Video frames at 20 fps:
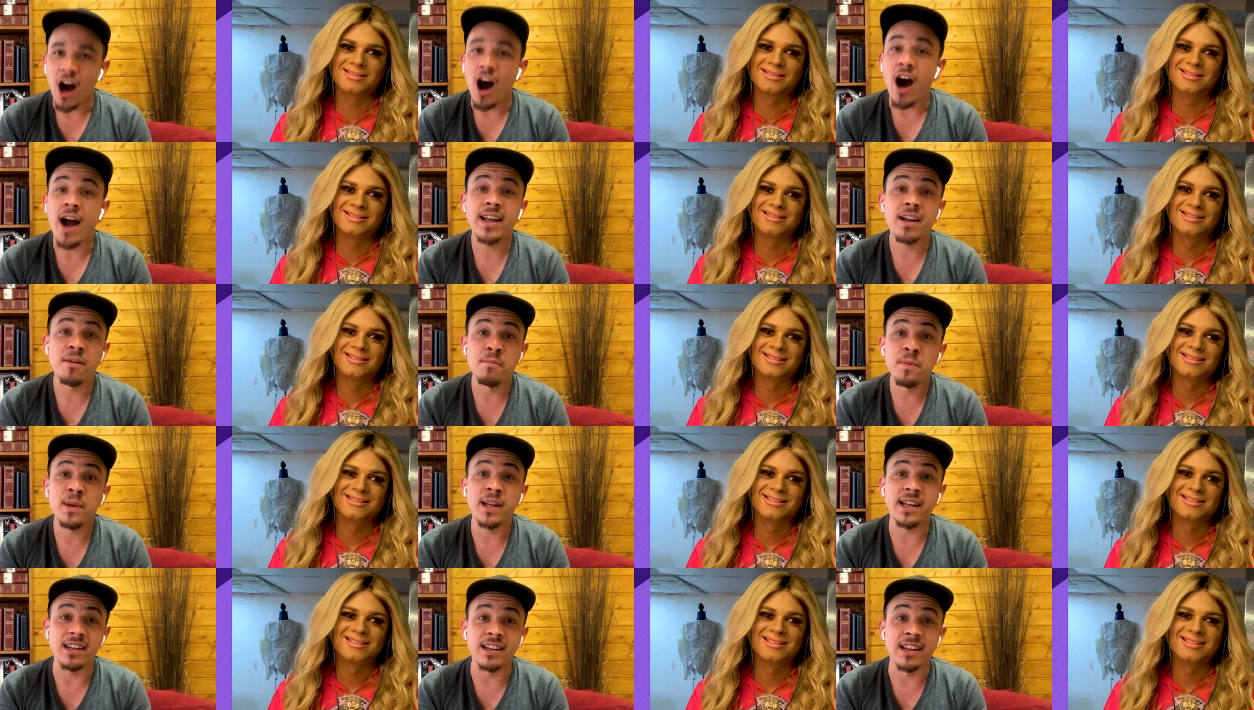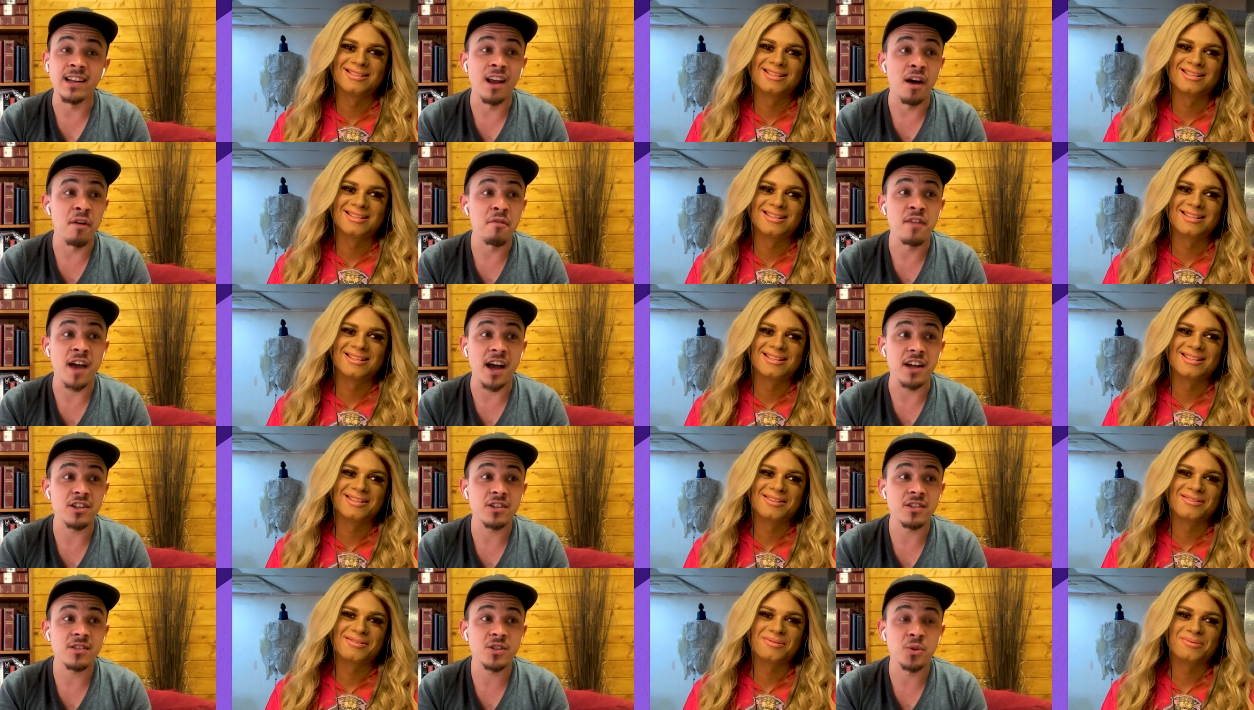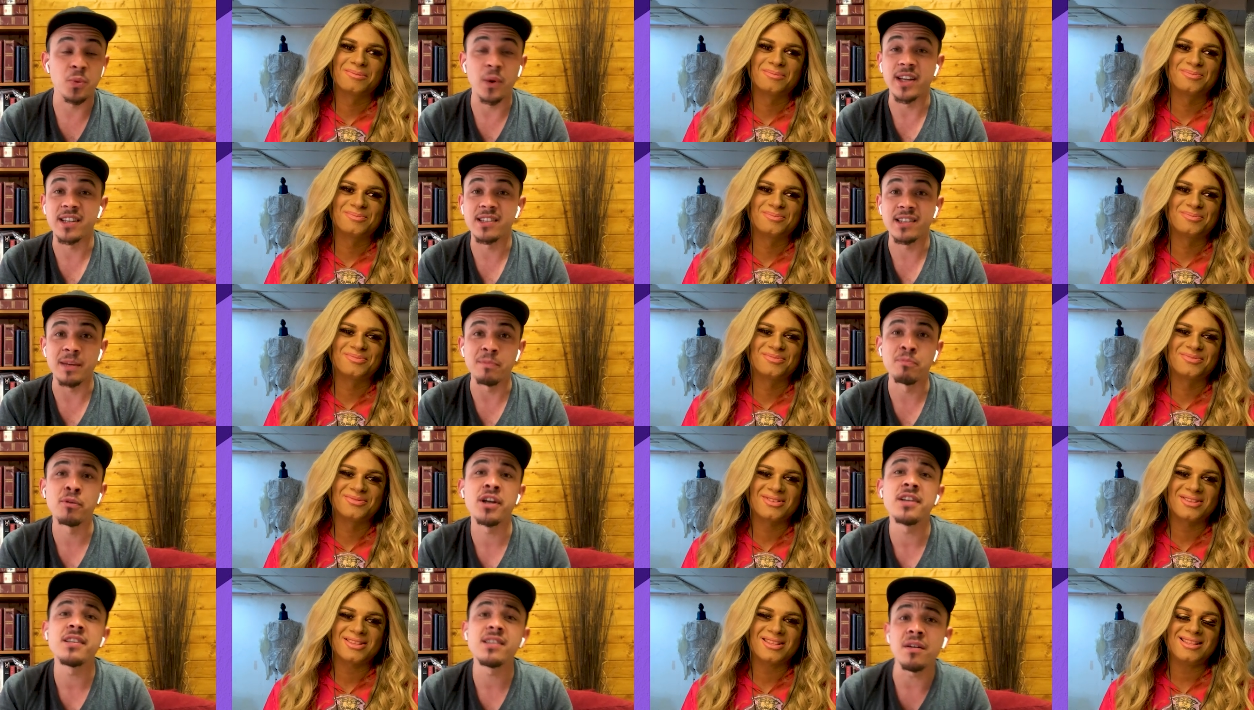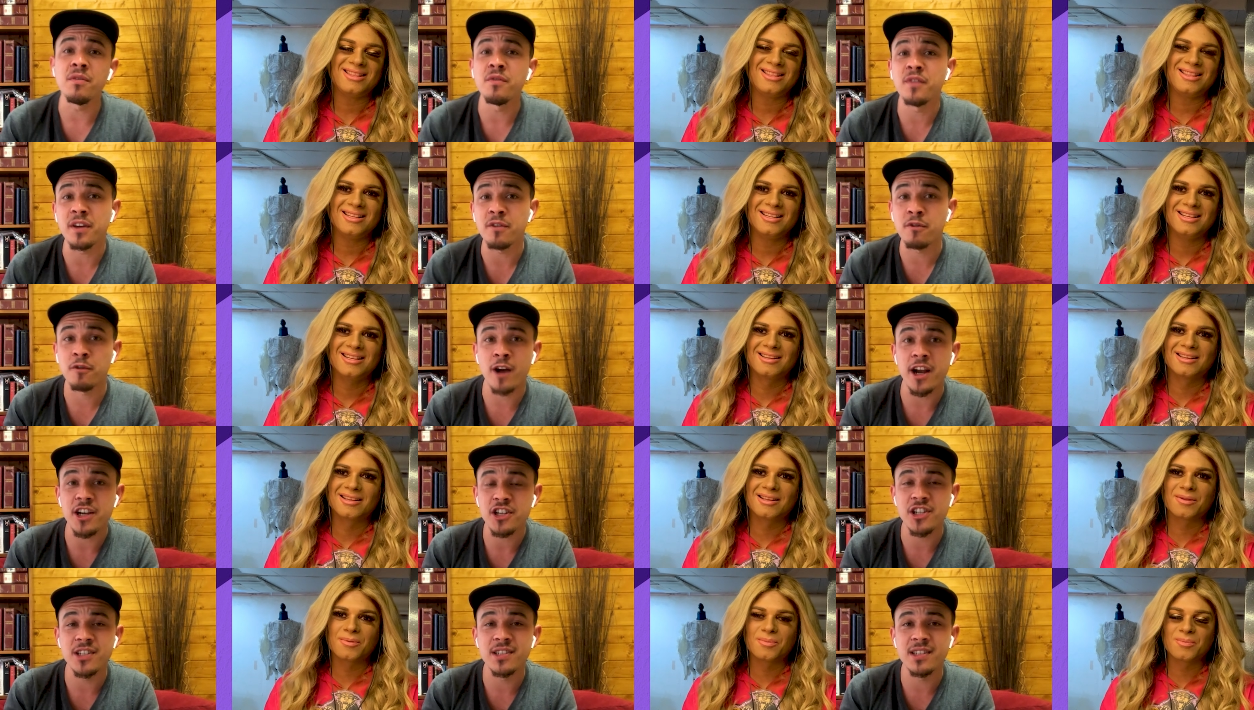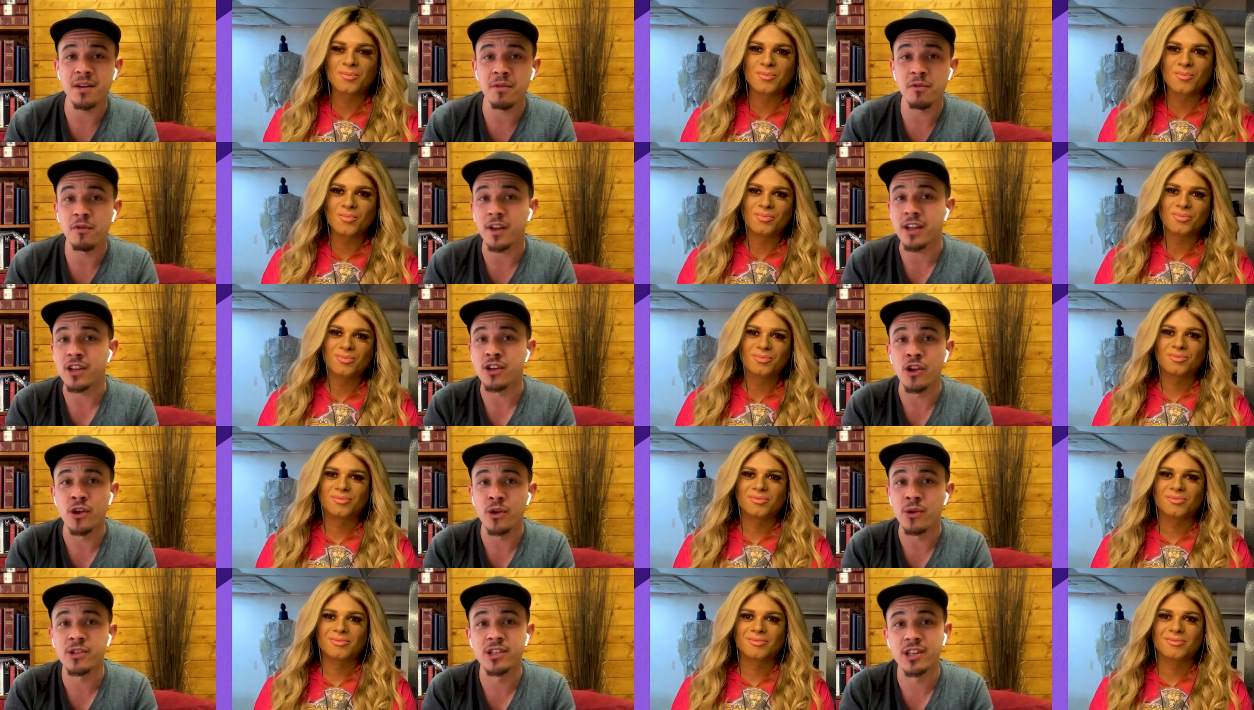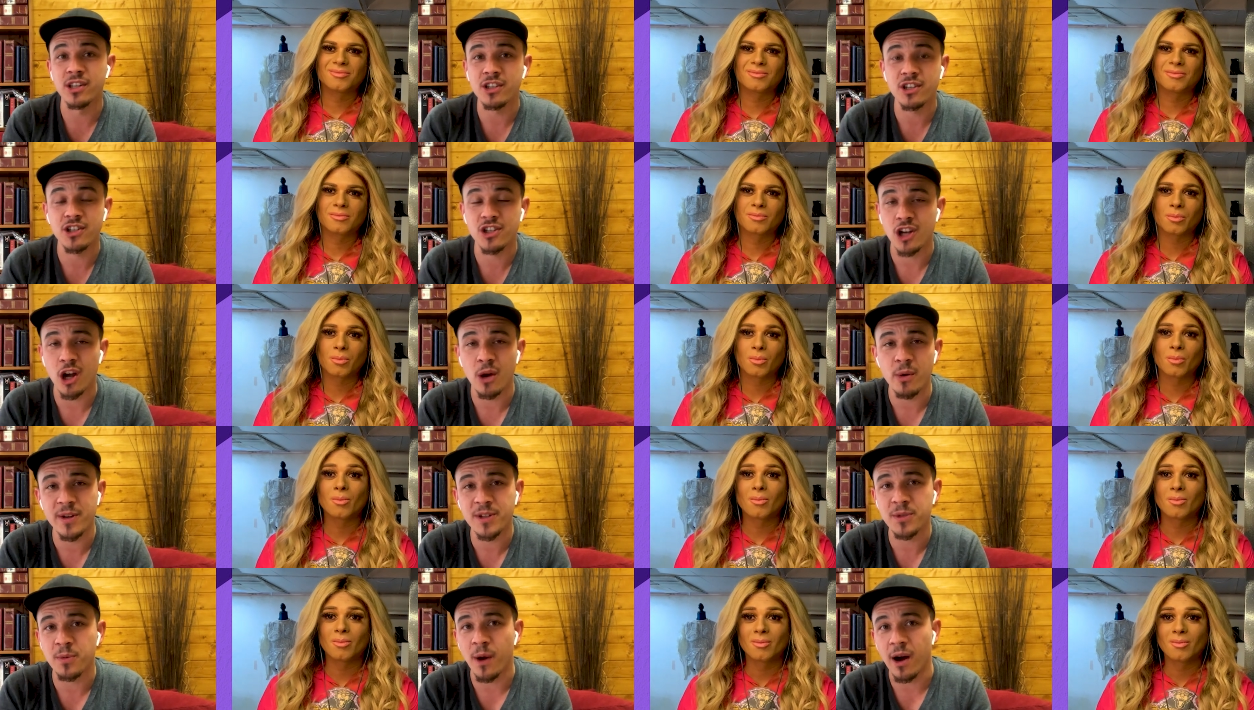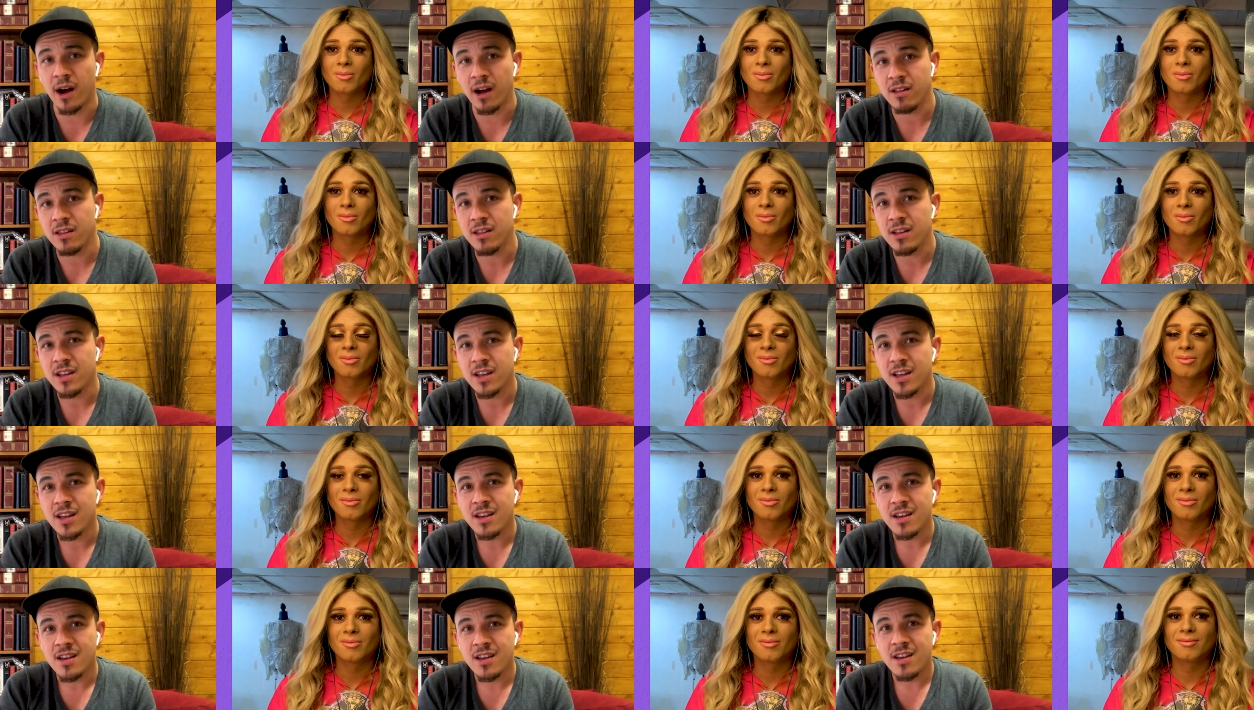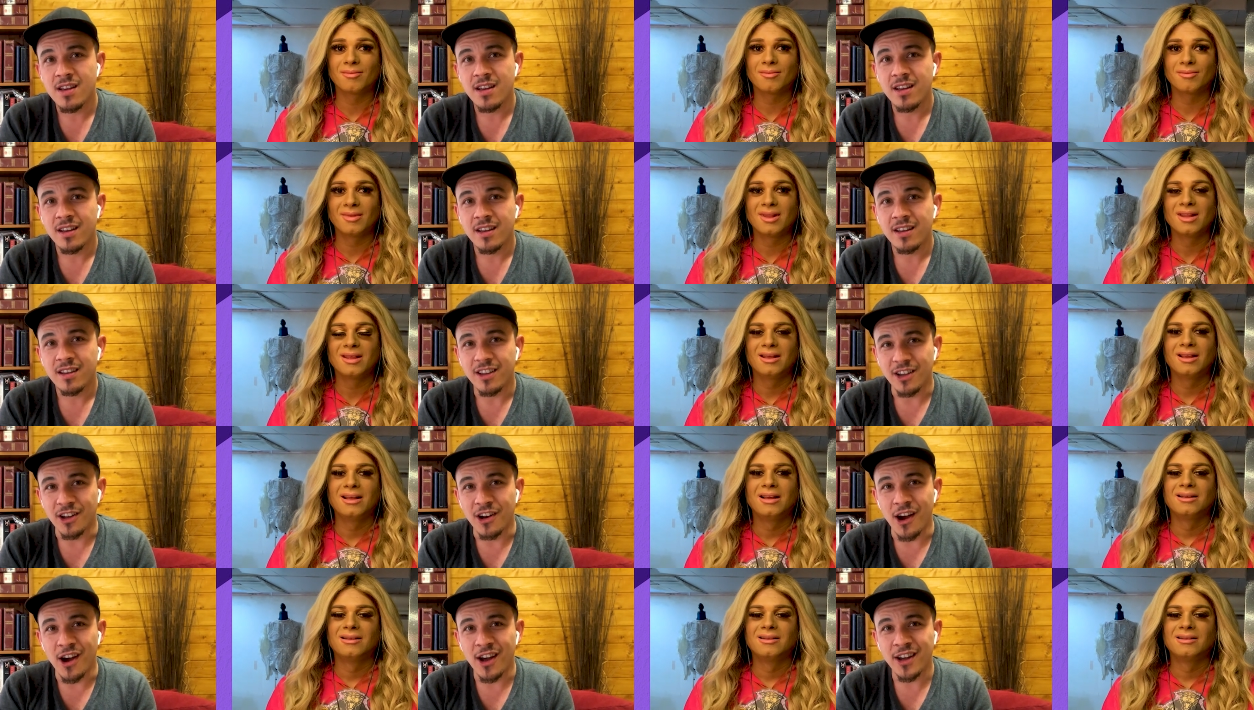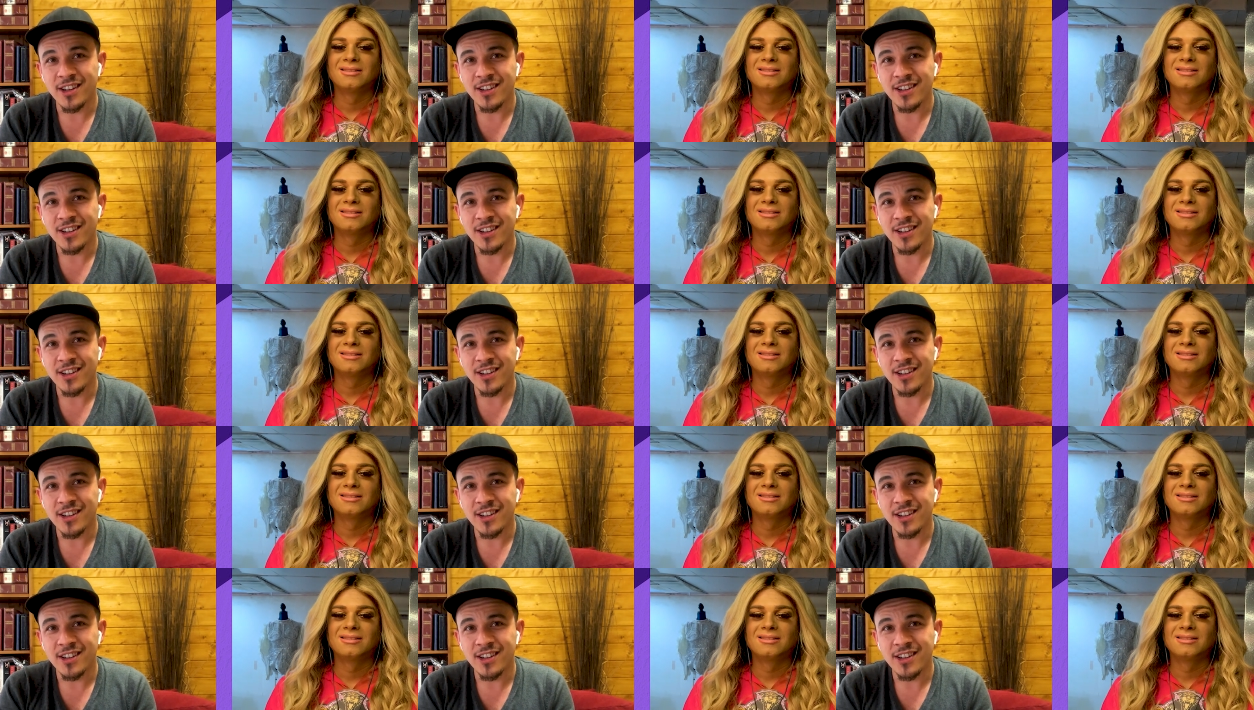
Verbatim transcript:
Speaker 1: I completely love that twist. It brings something fresh and something new to the show as well. You know,